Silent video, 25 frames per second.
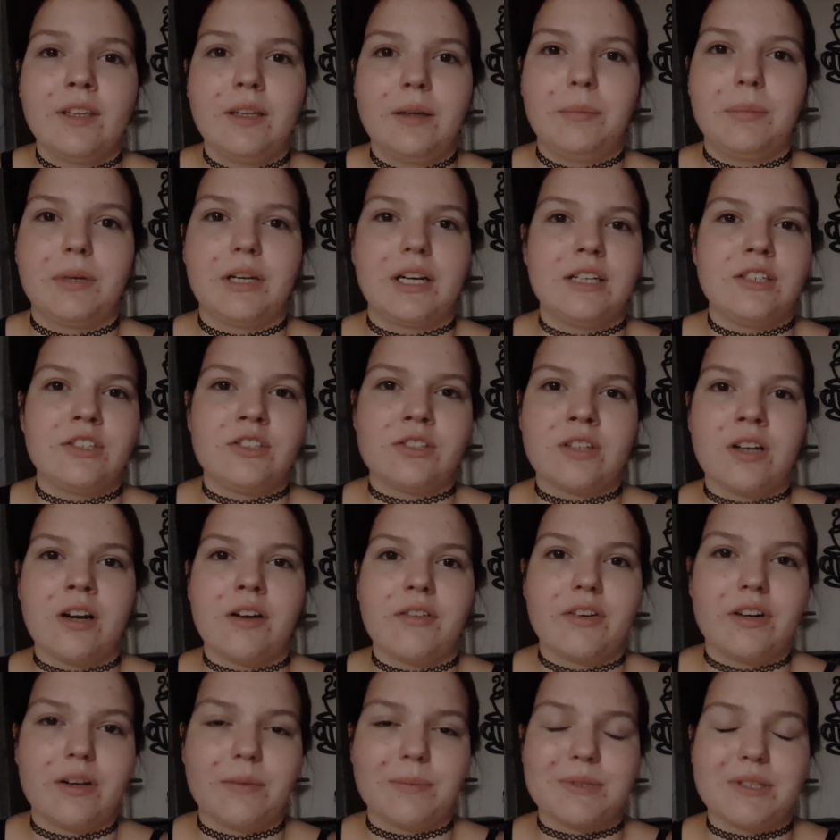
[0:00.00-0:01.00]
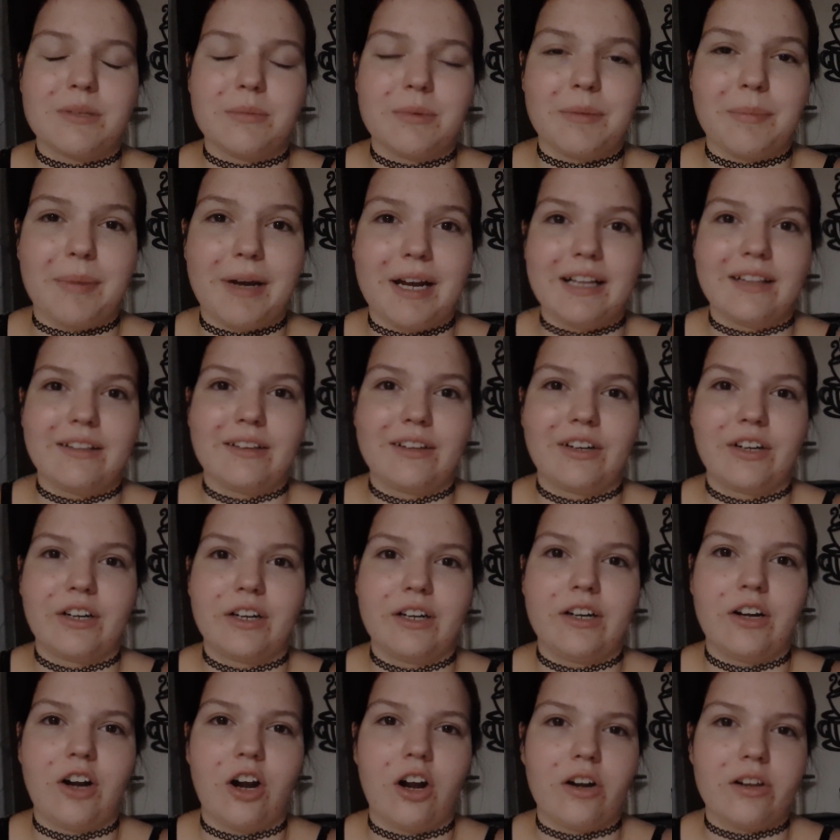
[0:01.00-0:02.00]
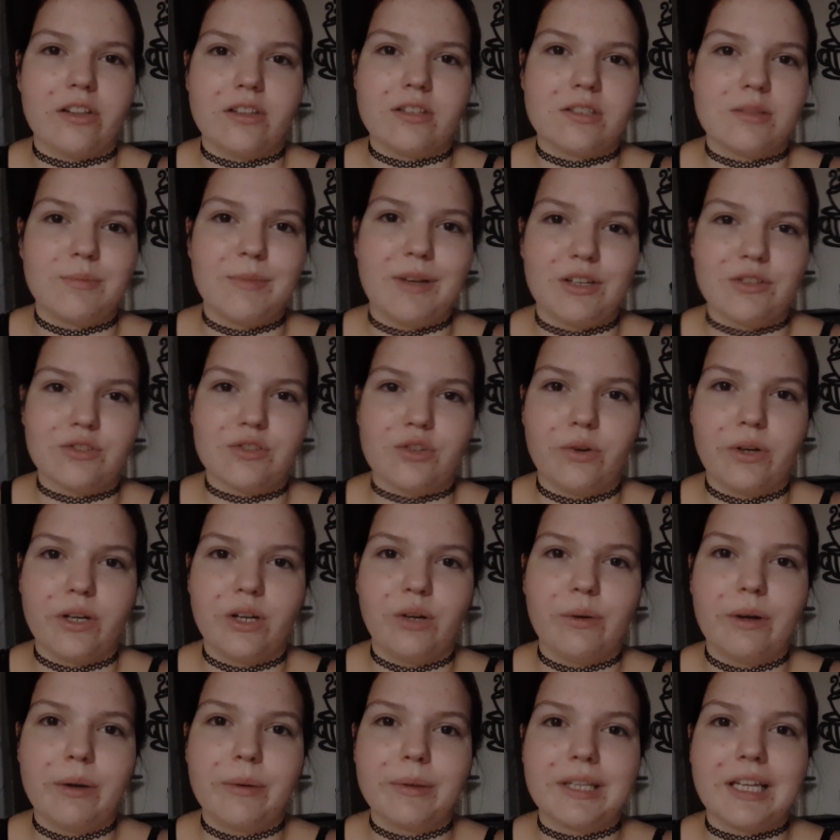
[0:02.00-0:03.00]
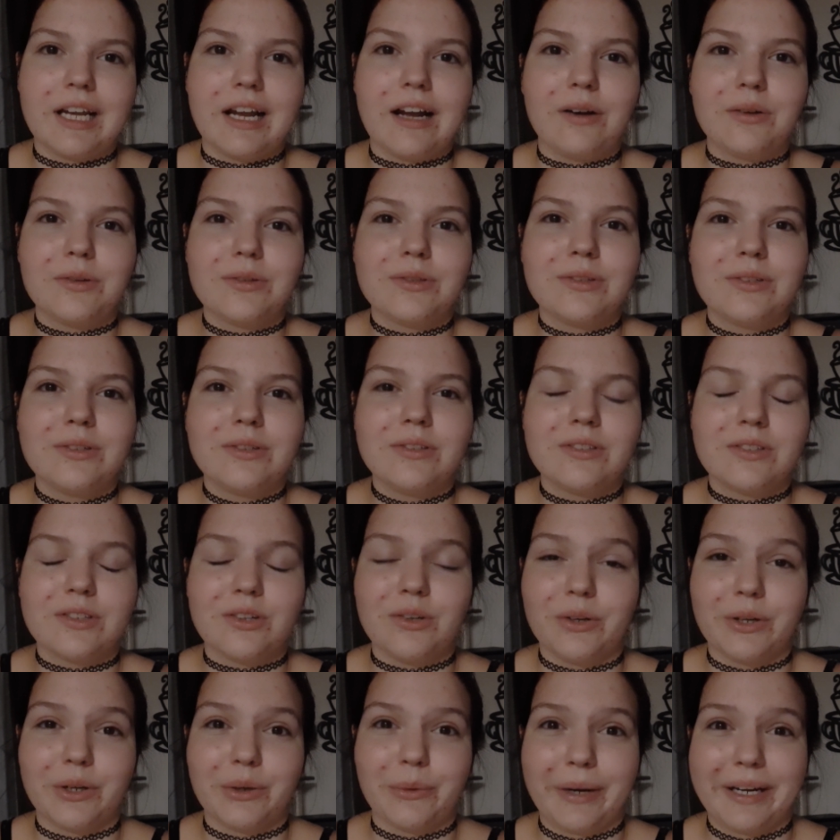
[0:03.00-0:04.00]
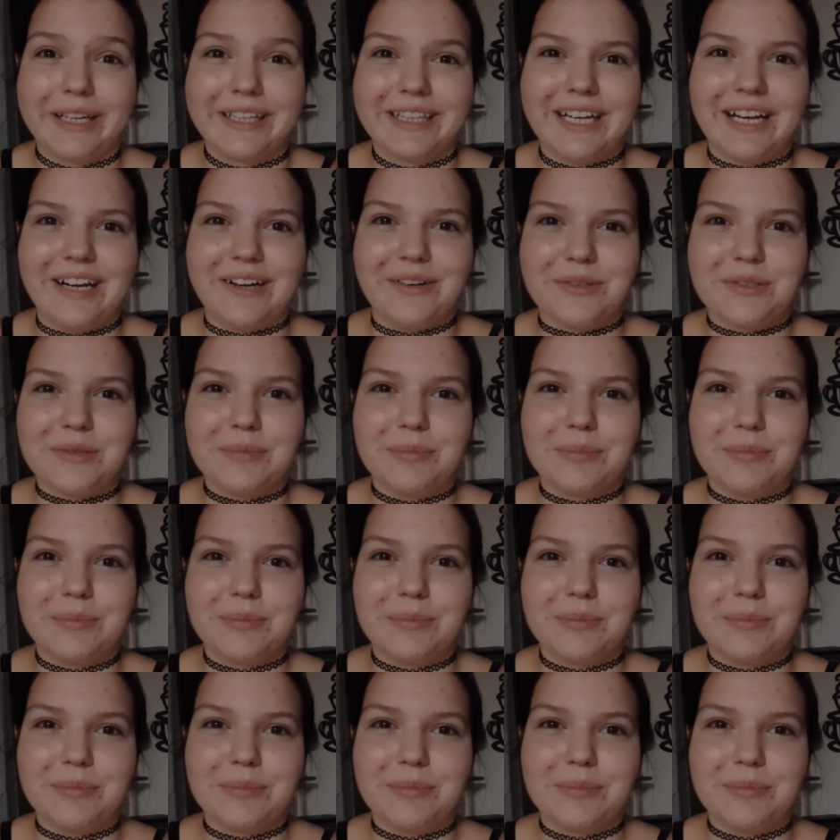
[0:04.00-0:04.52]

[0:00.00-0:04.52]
But I just covered up some of the pine litter, and already the smell's going away in the house.